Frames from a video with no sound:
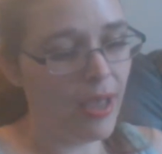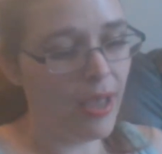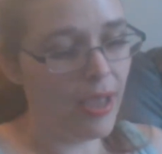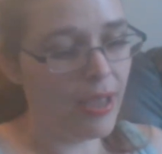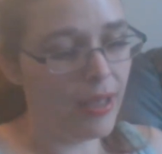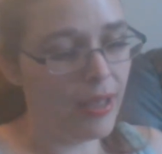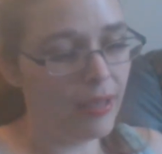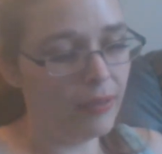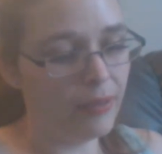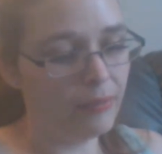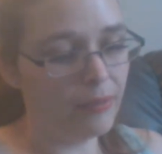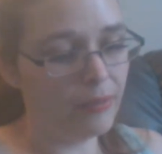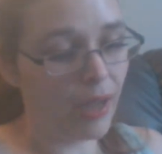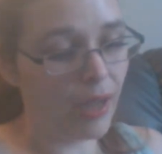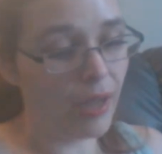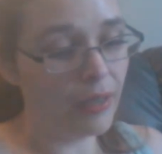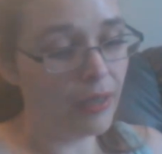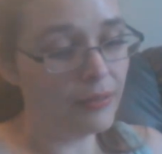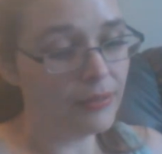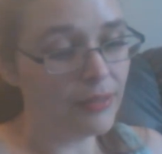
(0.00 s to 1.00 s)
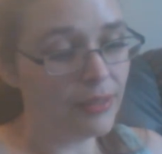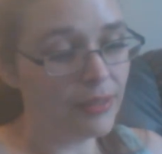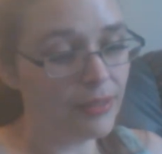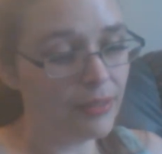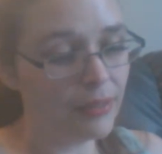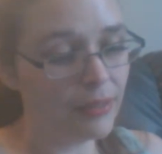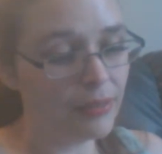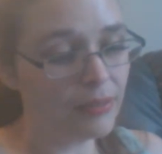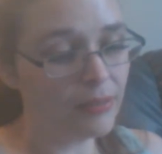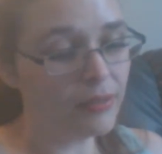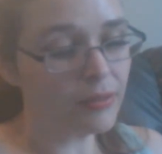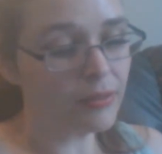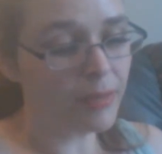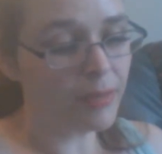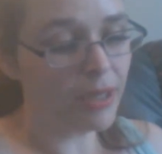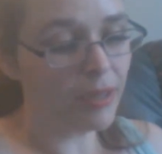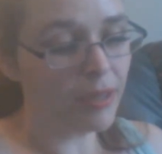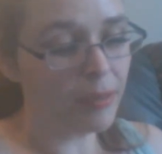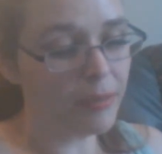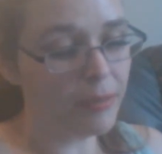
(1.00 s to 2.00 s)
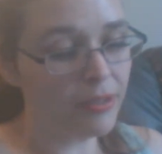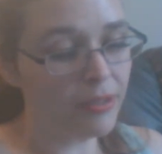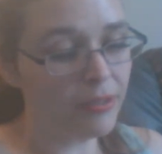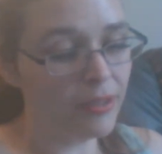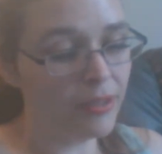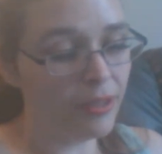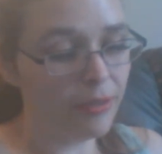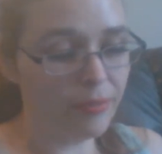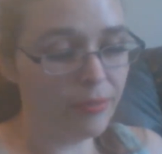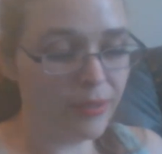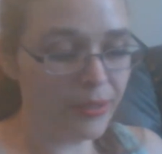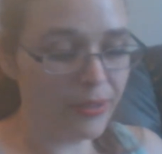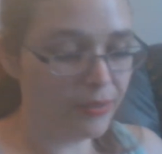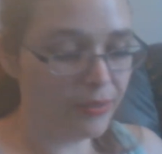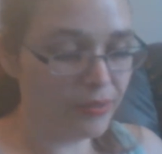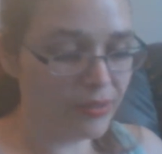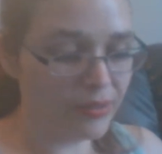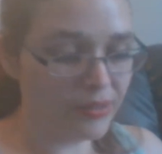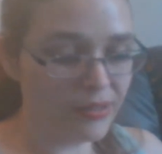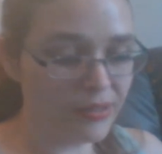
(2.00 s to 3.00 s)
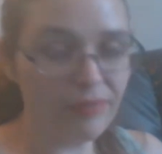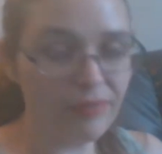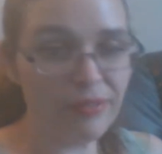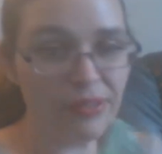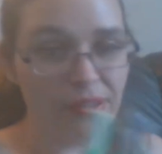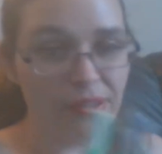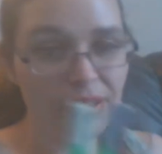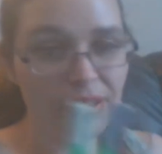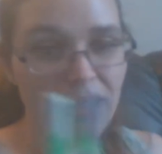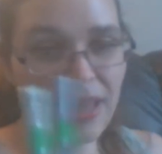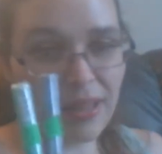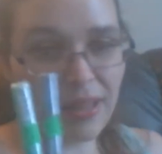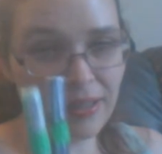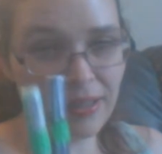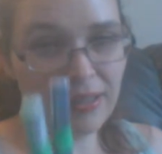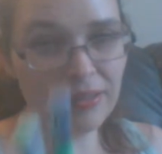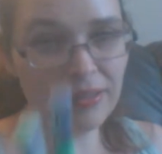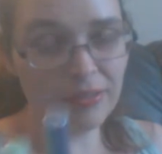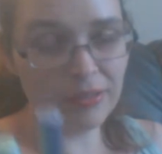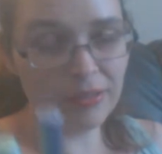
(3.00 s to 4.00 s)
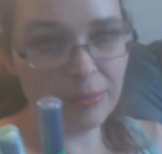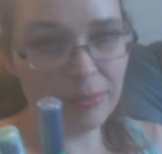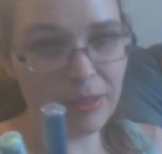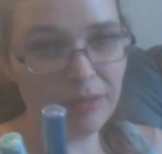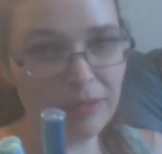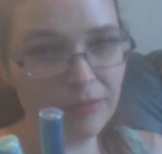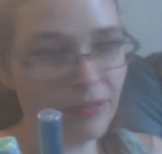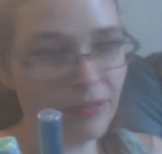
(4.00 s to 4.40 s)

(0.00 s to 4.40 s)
And when I say they clearance them out, I mean they're regularly $7, and they clearance them out